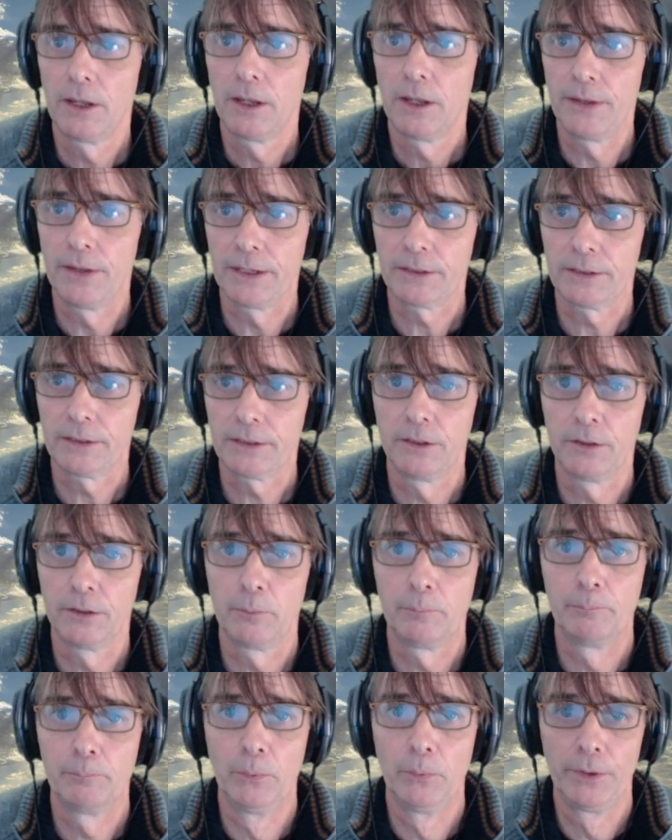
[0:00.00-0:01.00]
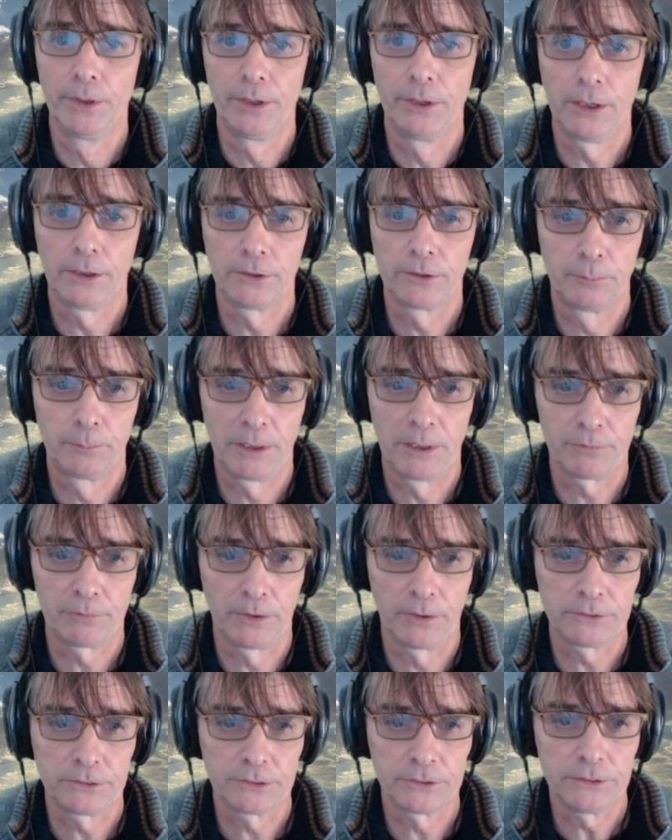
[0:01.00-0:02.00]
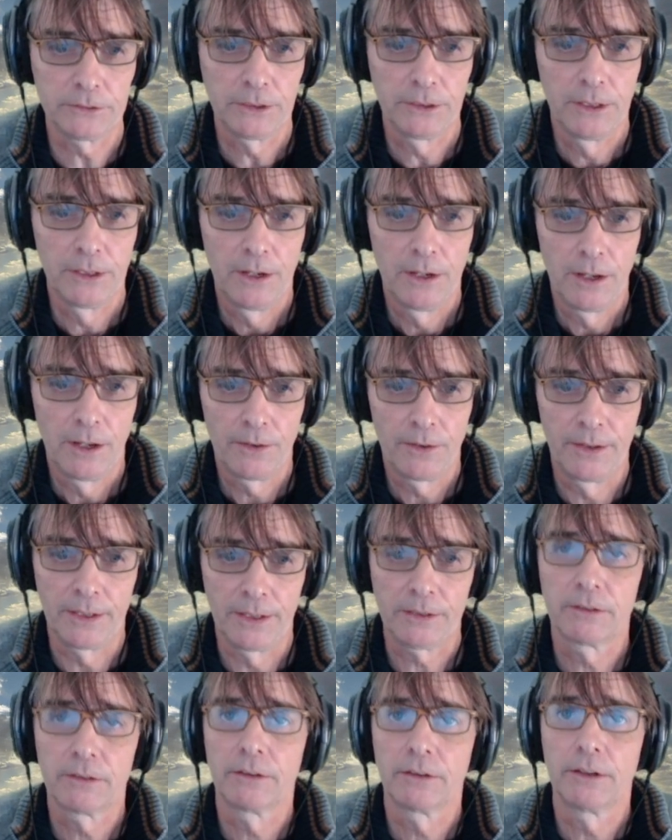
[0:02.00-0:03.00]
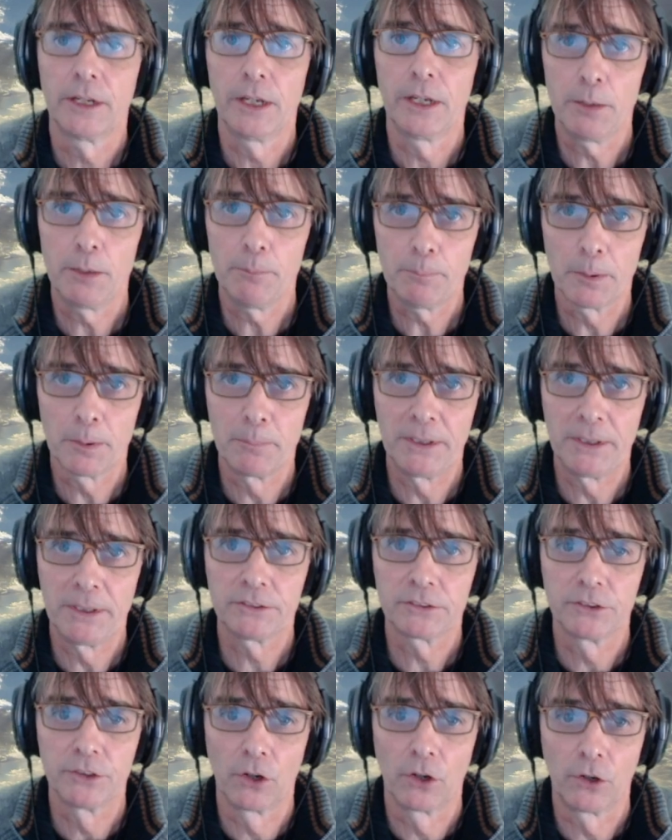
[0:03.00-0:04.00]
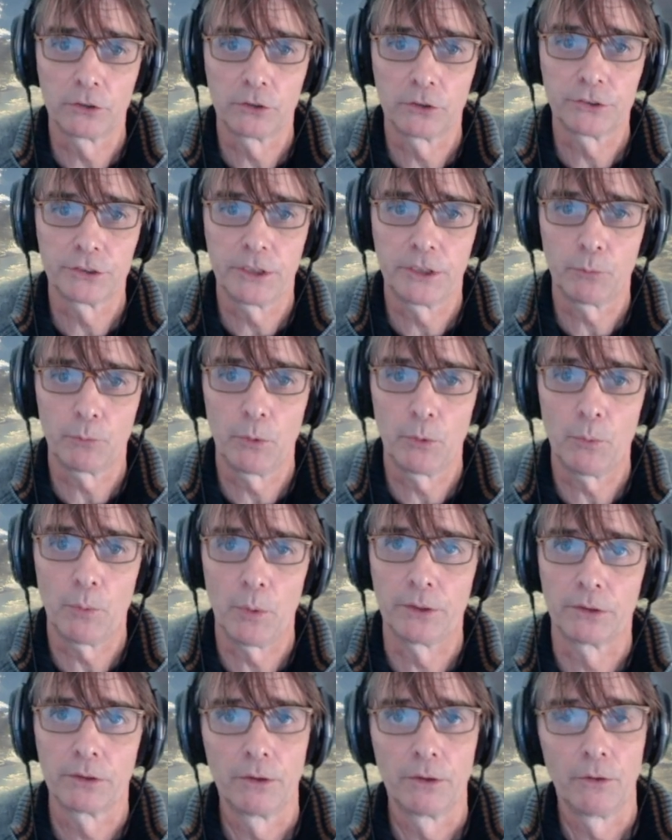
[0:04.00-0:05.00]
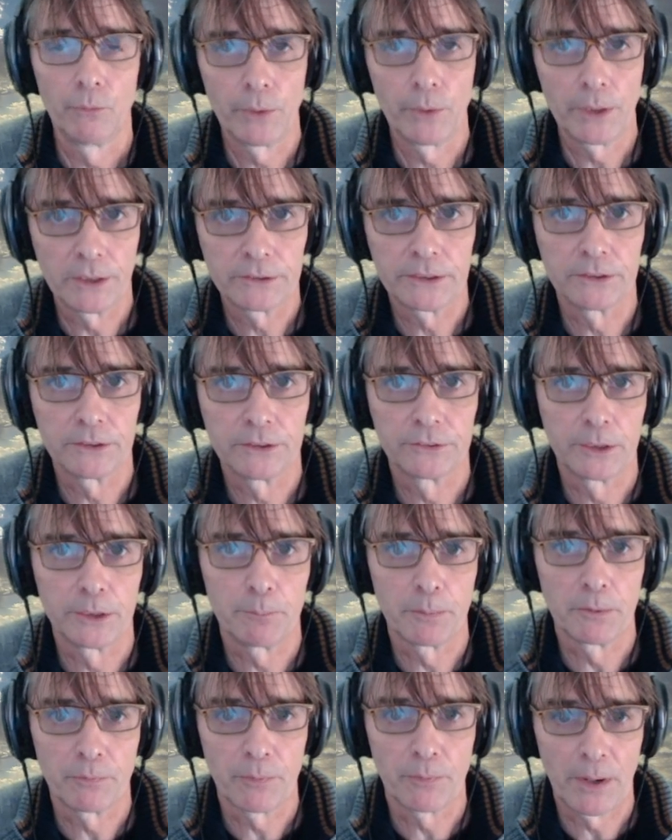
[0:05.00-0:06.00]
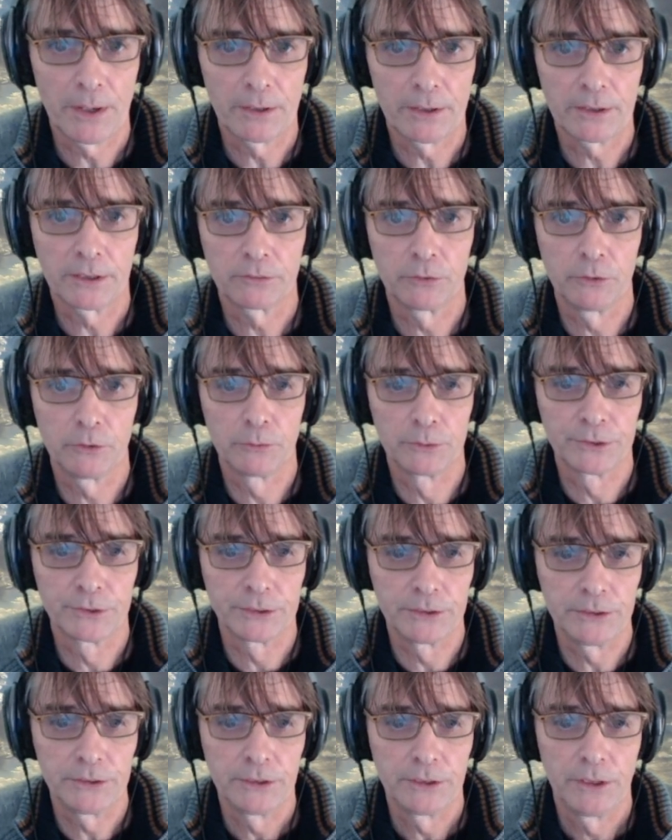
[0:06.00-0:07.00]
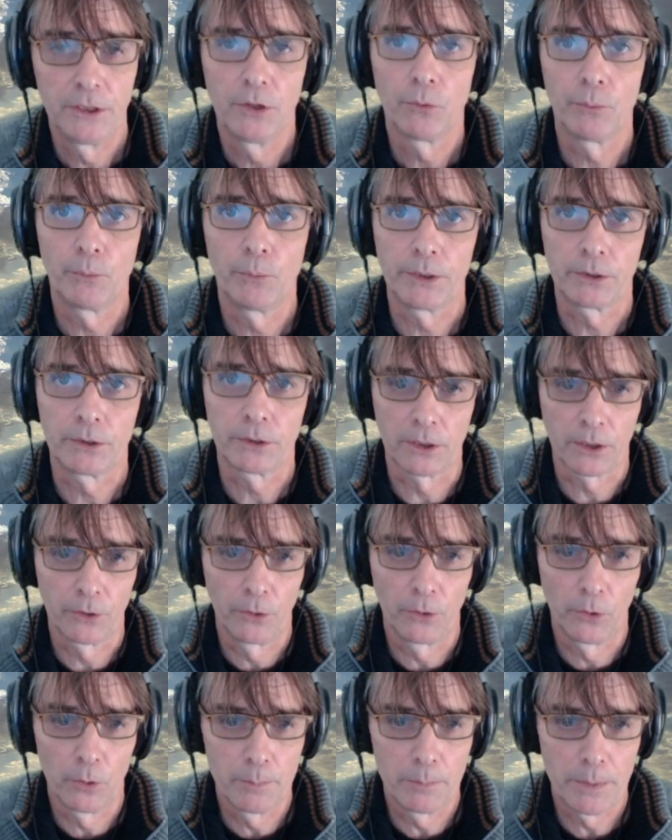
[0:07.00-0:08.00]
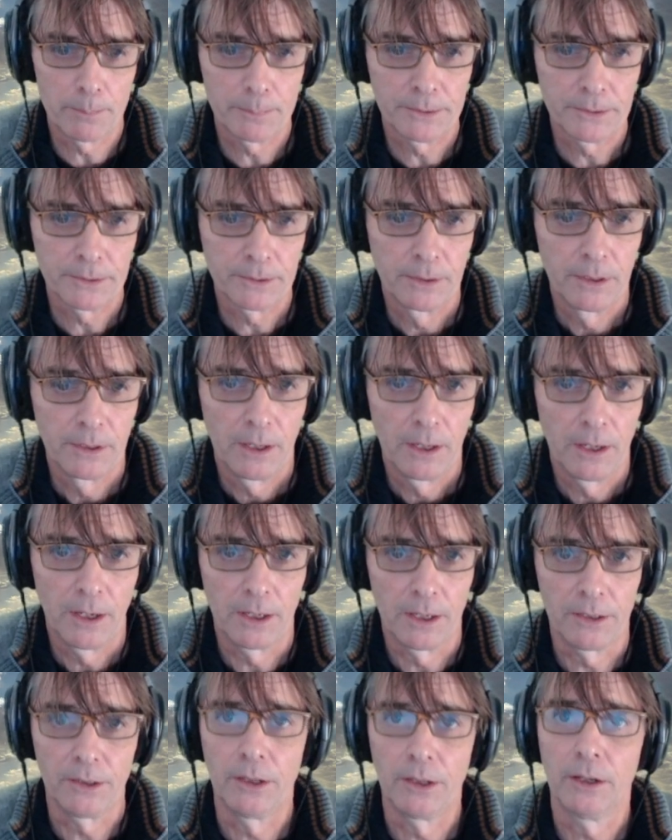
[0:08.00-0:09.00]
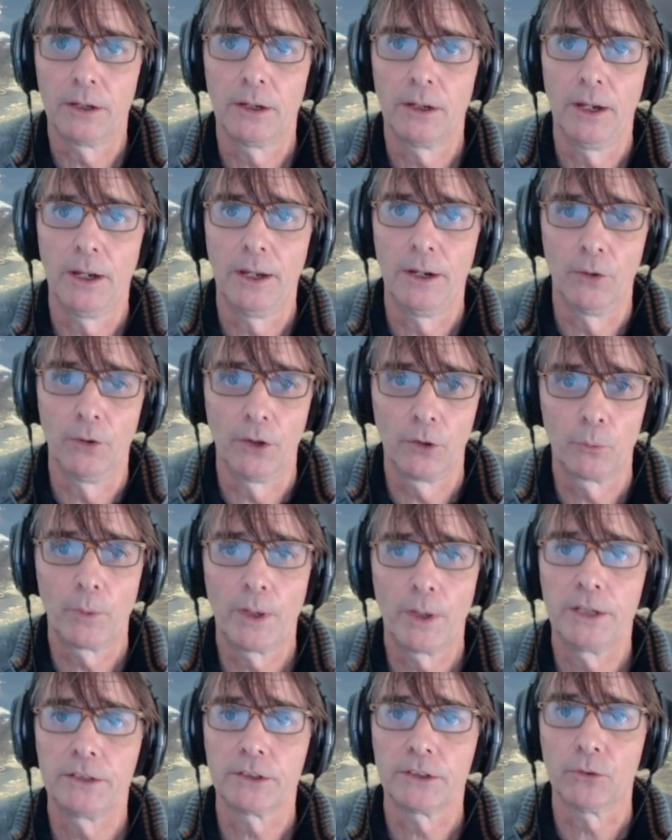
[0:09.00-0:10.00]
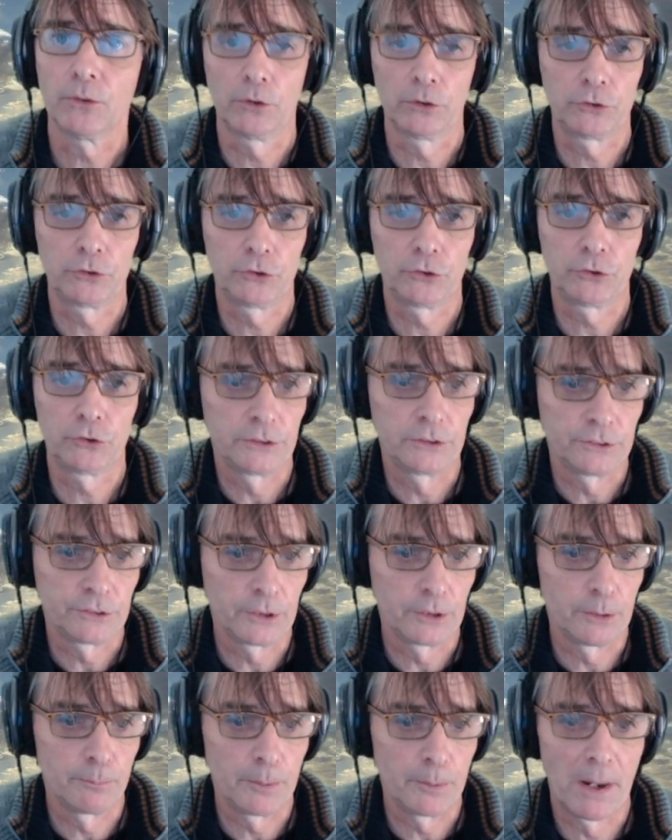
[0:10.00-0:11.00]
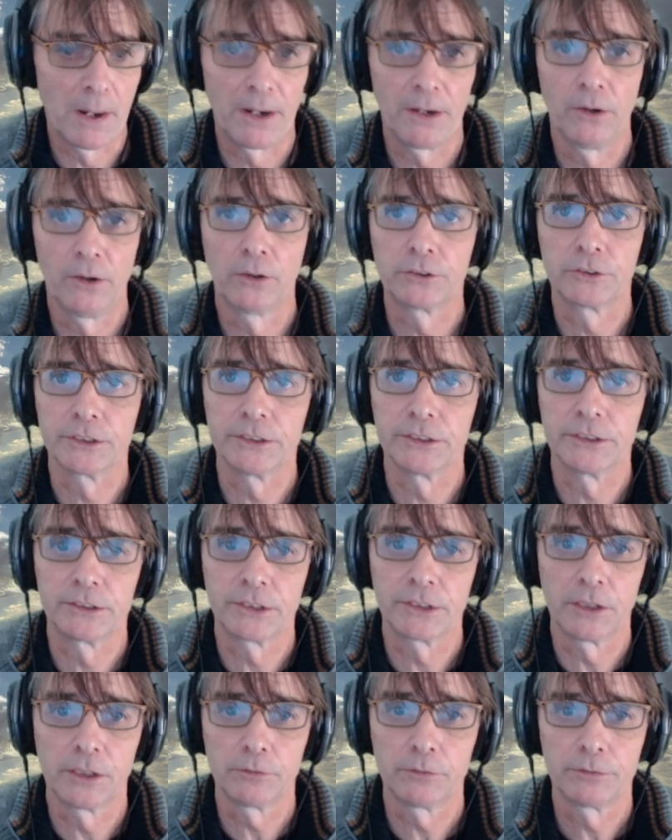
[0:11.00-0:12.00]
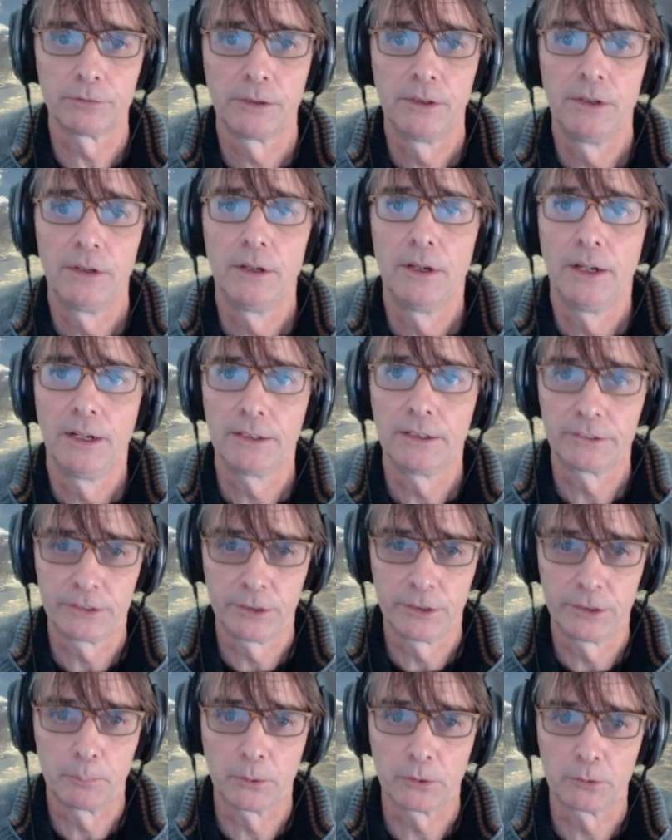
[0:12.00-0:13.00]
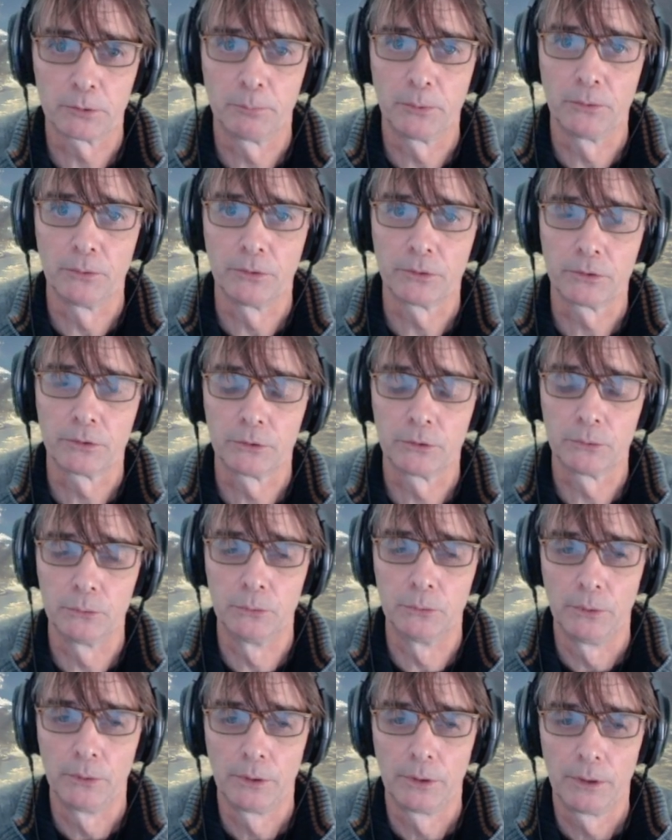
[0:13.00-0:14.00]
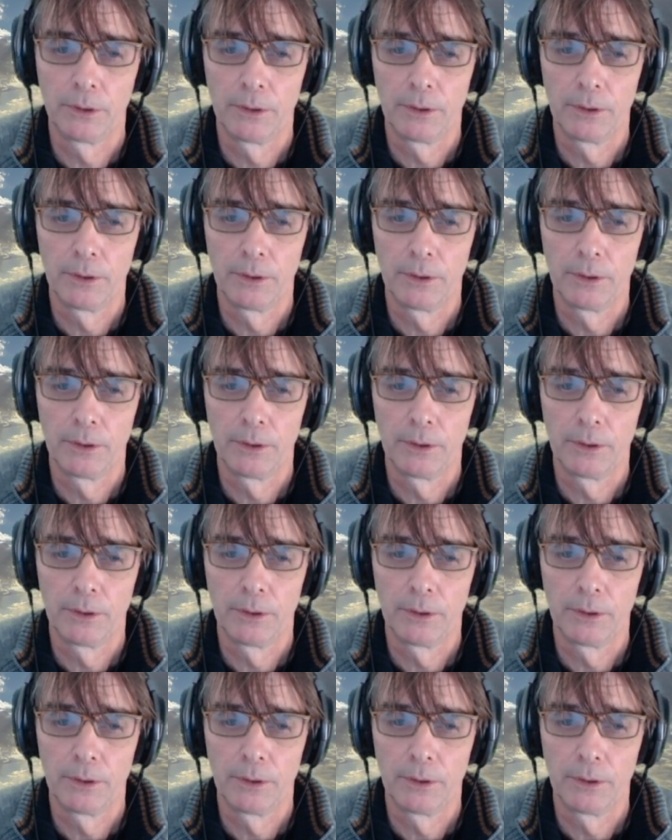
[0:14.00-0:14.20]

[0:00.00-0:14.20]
that in a boolean algebra function that implements the logic that we want. We can still simplify it, as we will see, with Carnot maps and other ways, or just simply by logic itself. It's still possible to